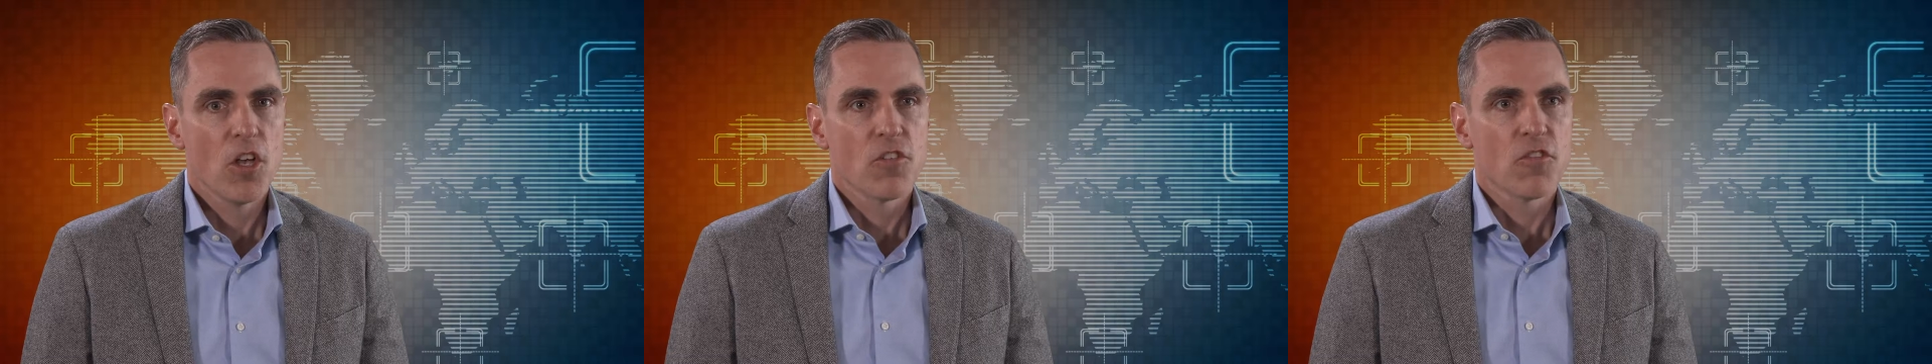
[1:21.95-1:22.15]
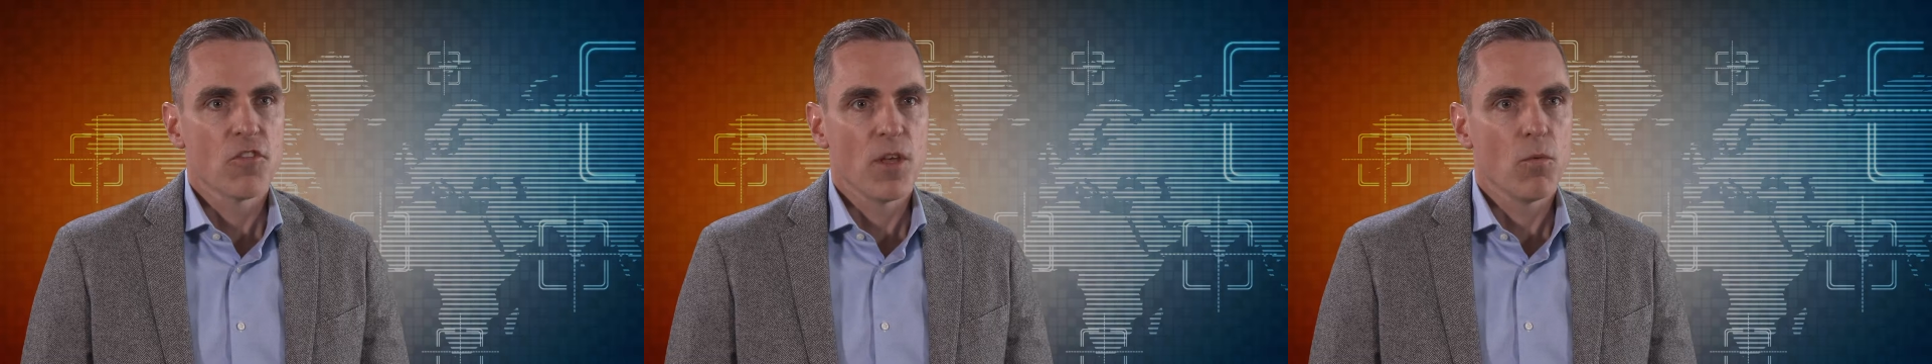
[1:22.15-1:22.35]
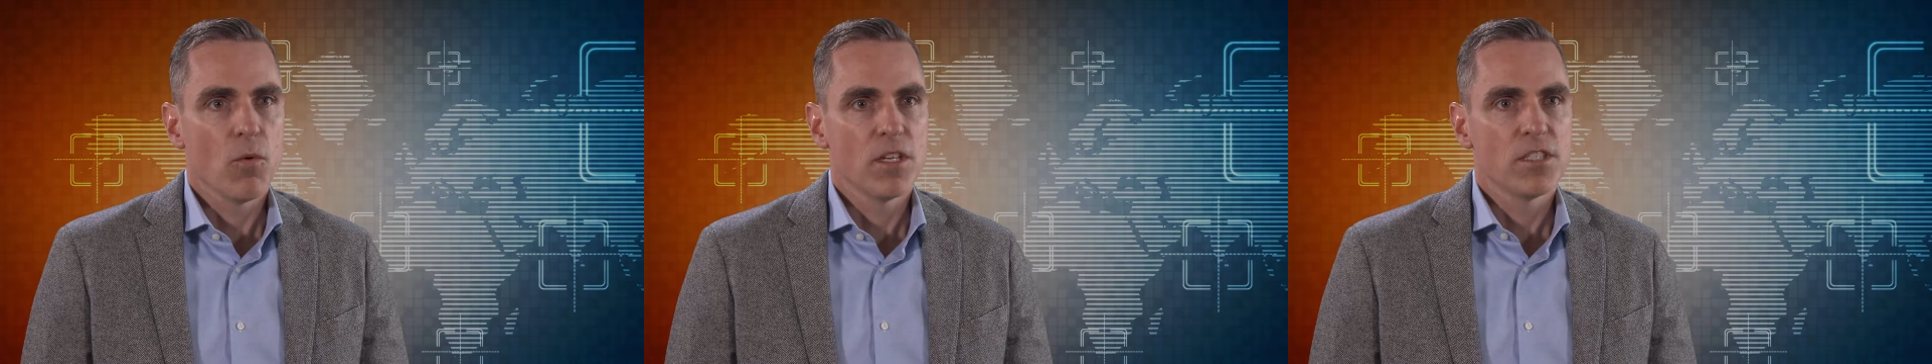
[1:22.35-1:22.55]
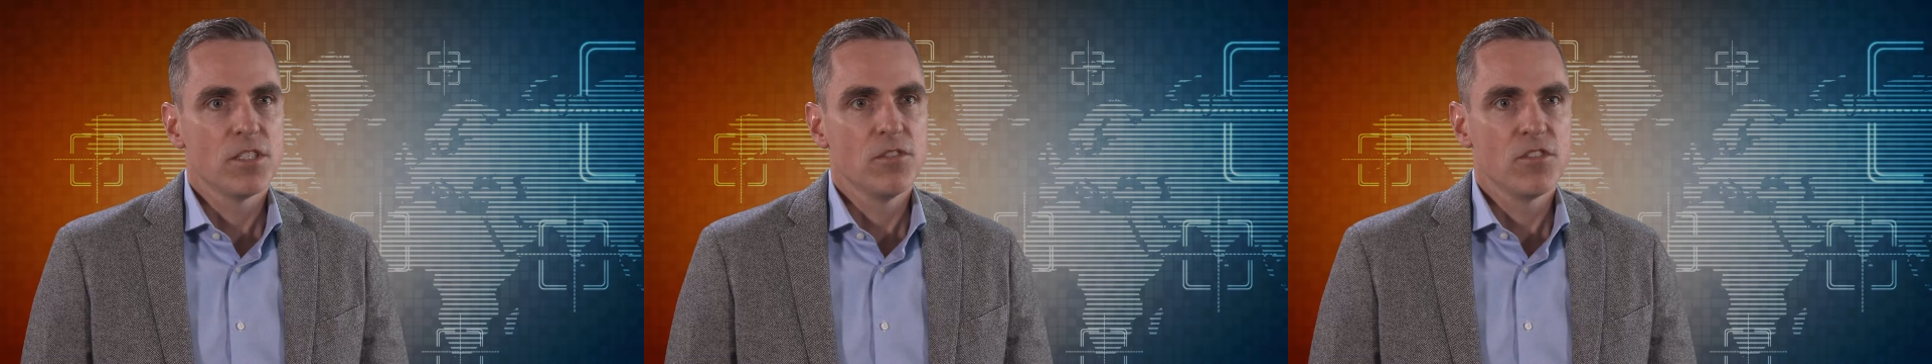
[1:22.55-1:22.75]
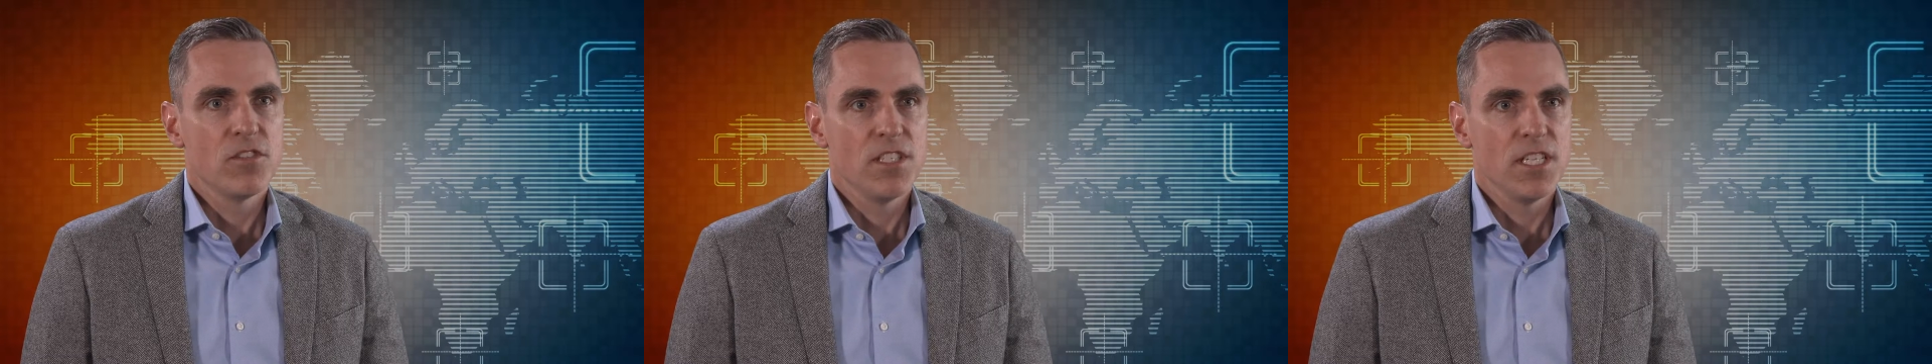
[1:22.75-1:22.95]
So they want
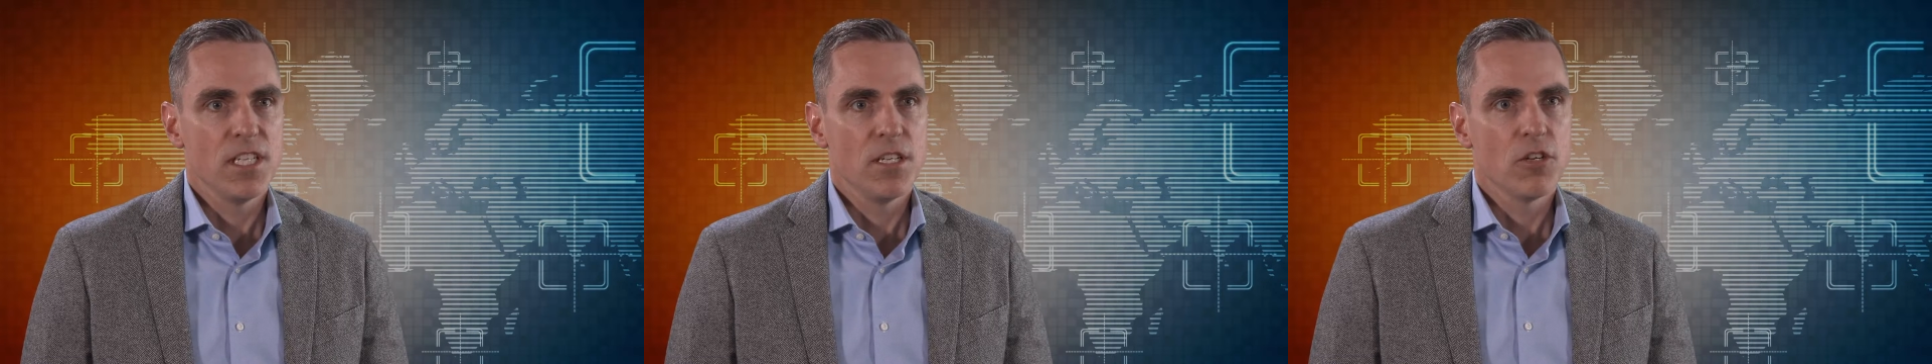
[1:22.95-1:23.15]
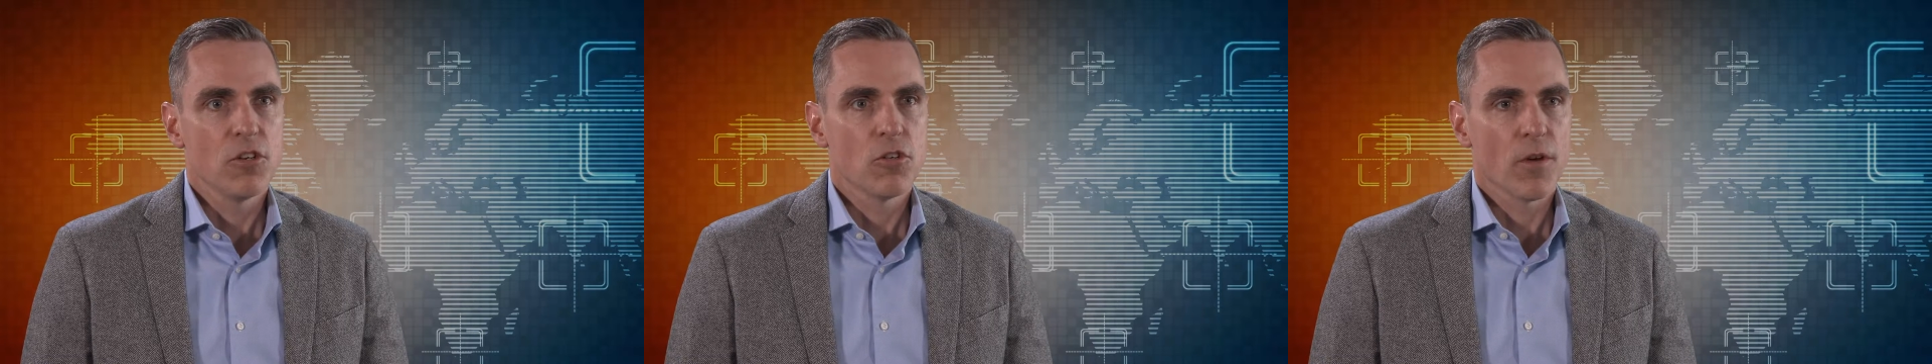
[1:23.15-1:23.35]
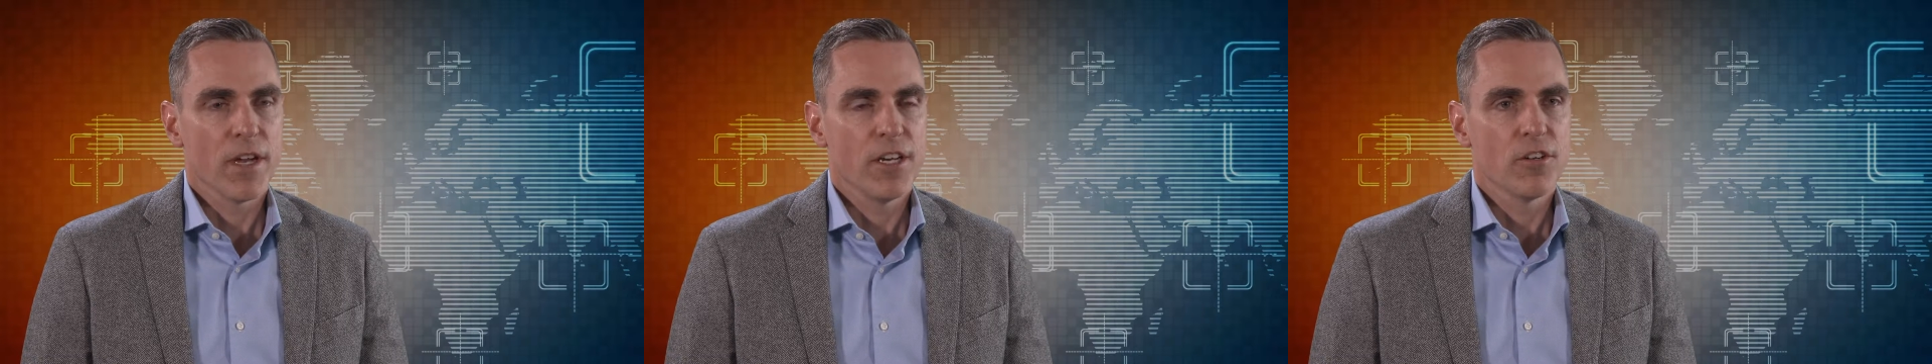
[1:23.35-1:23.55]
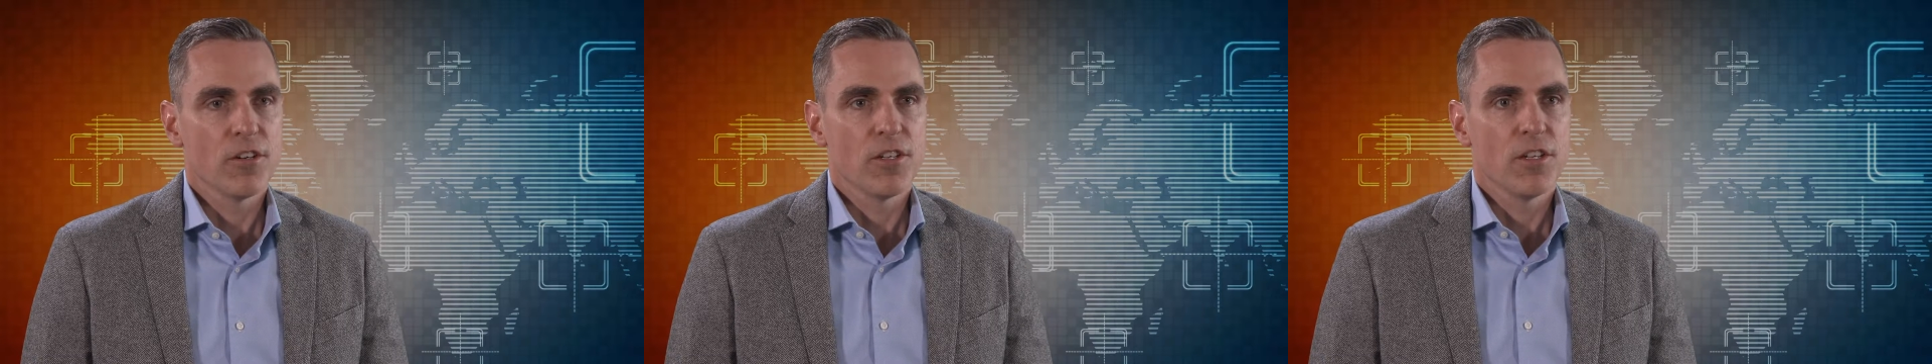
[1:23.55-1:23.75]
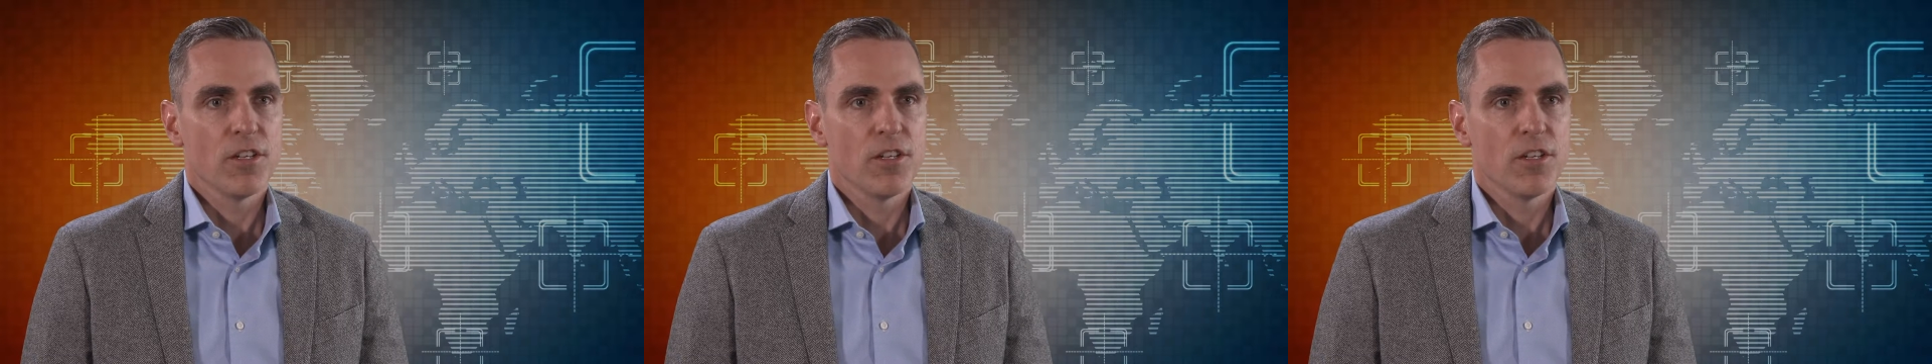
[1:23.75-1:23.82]
to see greater